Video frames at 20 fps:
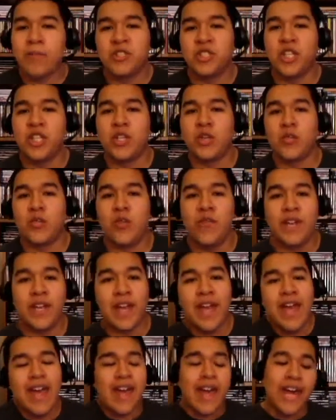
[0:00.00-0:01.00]
Al Pacino
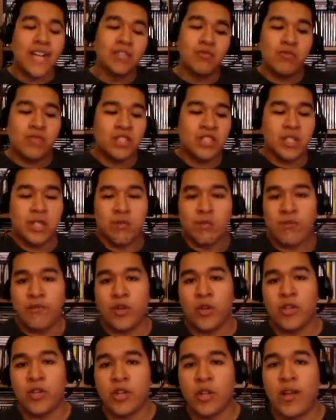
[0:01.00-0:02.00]
movie. I just recently
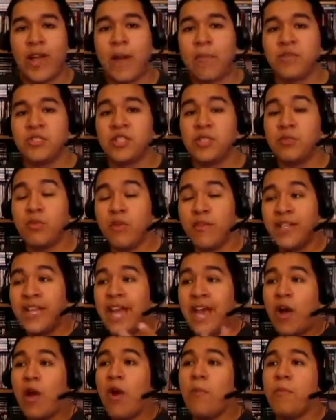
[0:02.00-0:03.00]
reviewed another Al Pacino movie
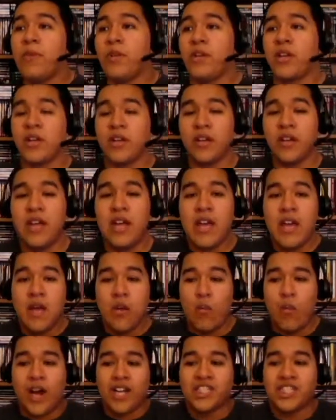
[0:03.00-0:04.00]
that I hope you could
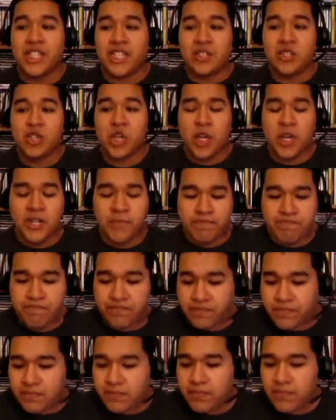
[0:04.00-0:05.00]
watch and enjoy.
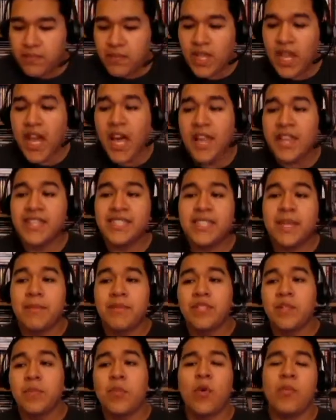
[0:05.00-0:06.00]
This
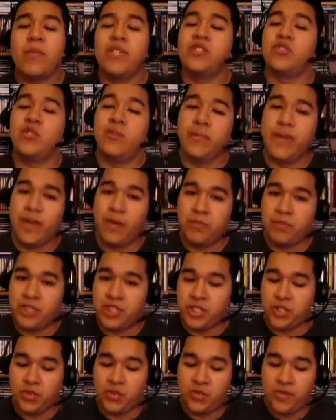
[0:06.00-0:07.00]
time it's a more mainstream Al
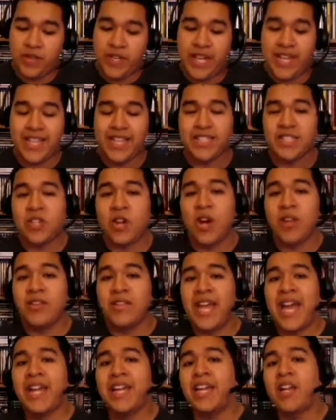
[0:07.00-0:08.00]
Pacino movie, and it's
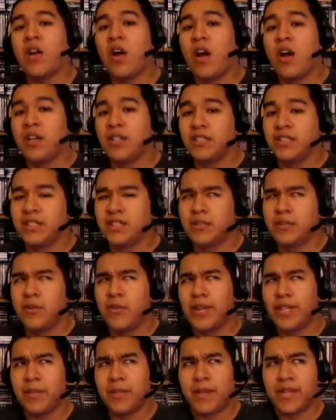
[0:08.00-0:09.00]
called Danny Collins,
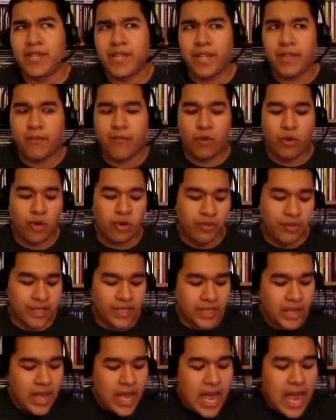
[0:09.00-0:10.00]
directed by Dan
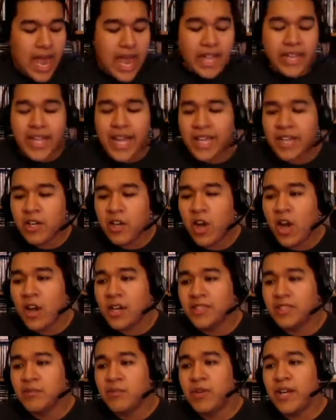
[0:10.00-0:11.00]
Fogelman. Danny
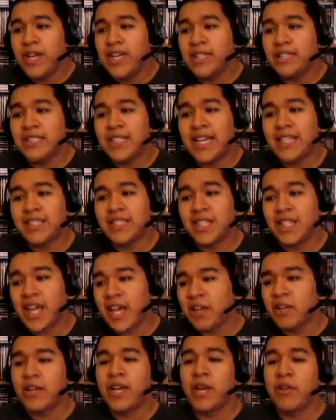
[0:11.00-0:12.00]
Collins plays as the
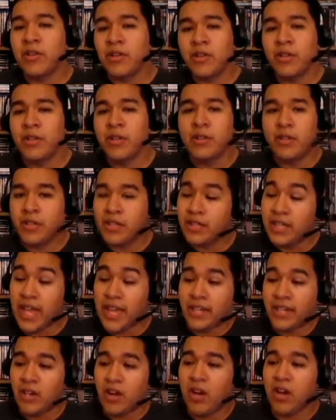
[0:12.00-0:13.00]
title character,
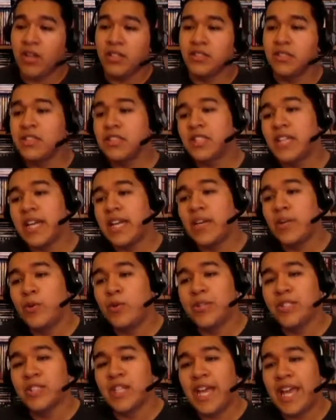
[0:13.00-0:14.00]
Danny Collins,
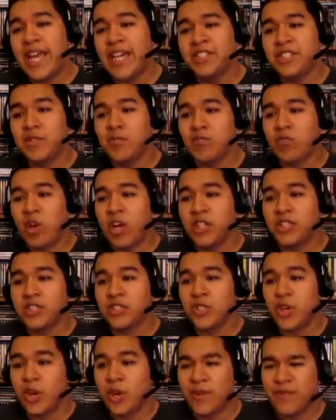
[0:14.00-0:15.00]
who is an aging rock
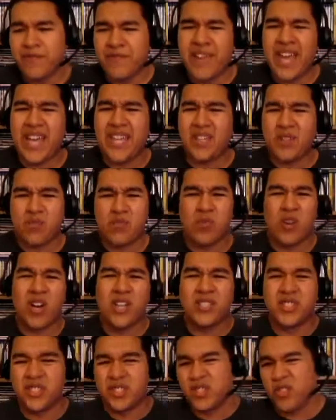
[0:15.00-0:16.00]
star in vein of
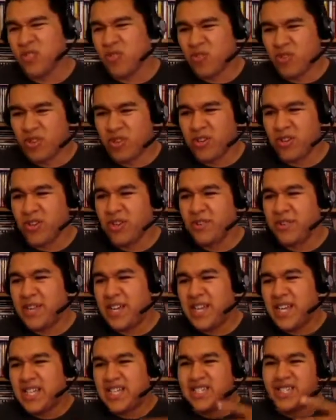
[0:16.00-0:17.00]
Rod Stewart,
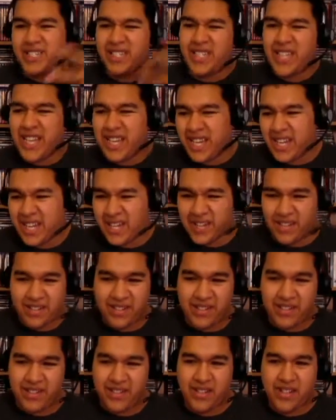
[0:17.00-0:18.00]

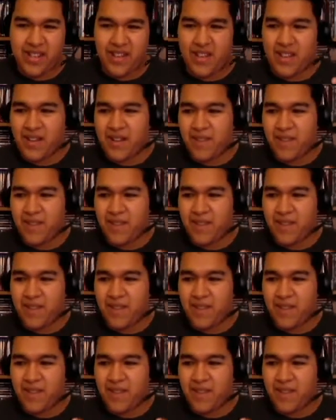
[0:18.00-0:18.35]
Sting,